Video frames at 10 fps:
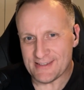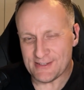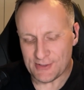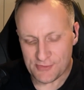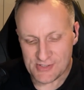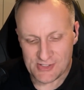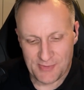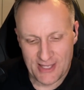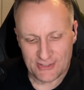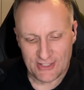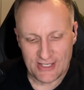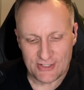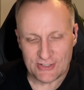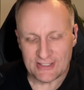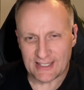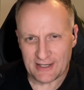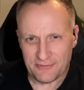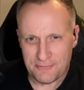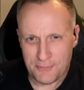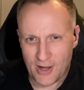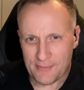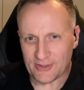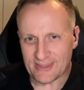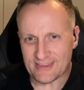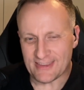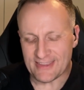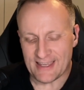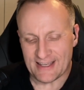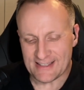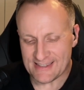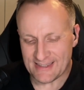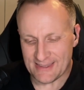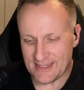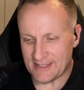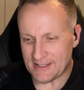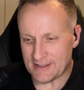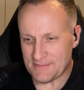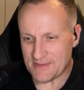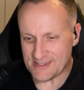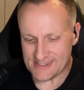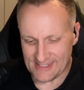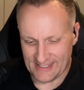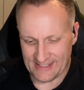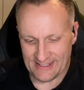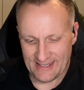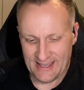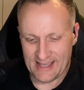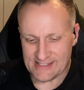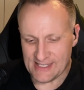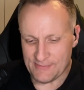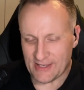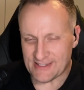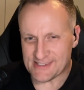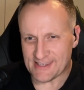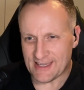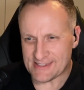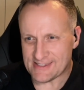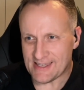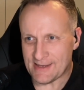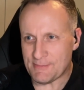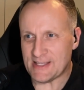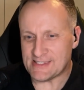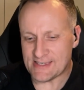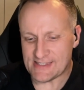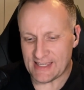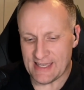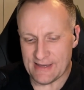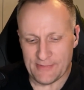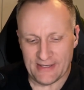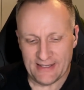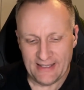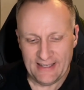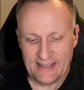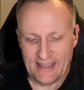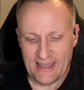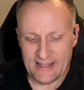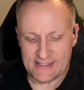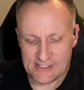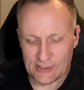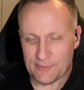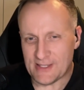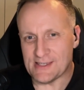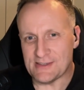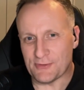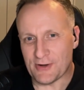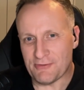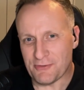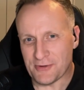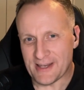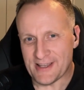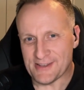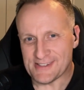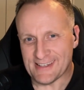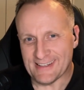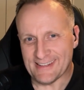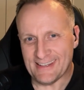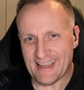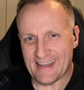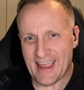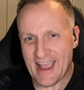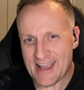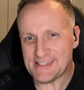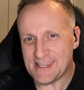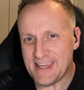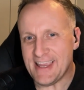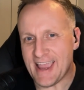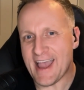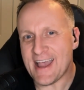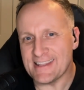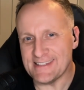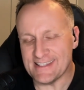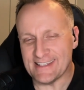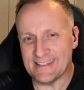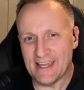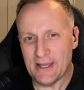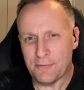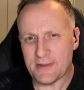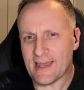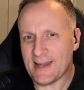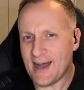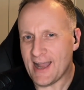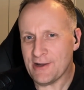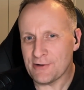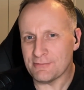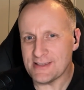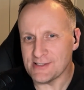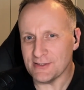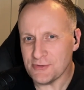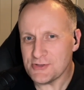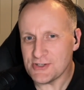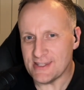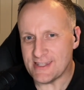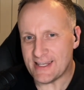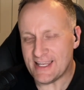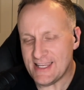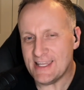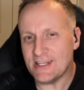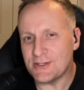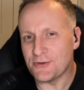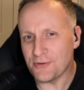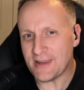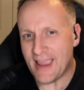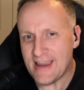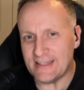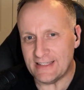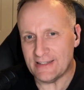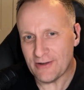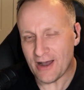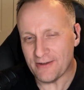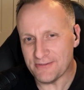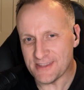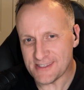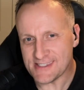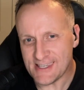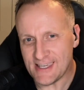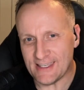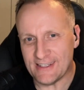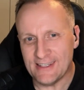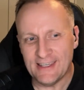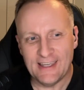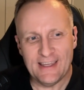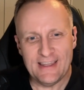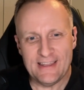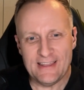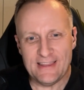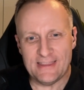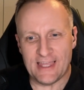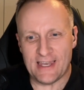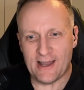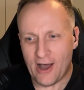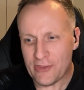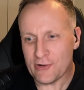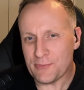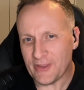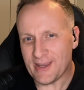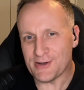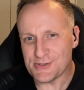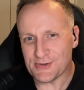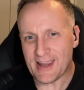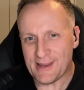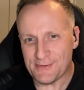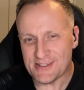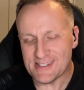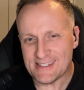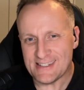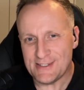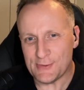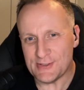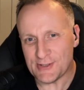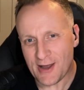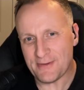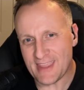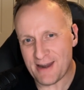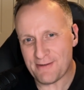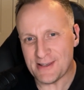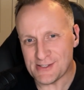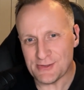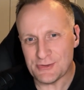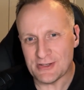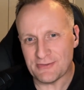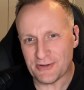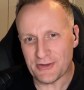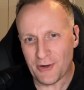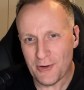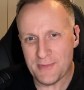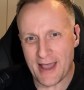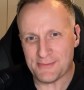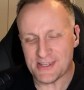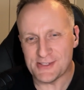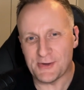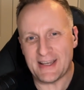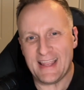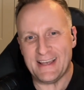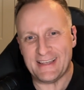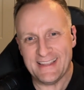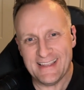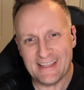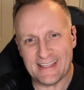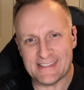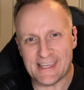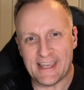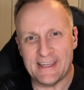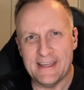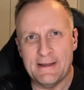to use his imagination to kind of populate the scene as it made sense to him, and it still made sense for everyone else. And as he acted with that higher resolution that he had created of the scene, then other players are able to adopt that resolution for their own maps. And so it's a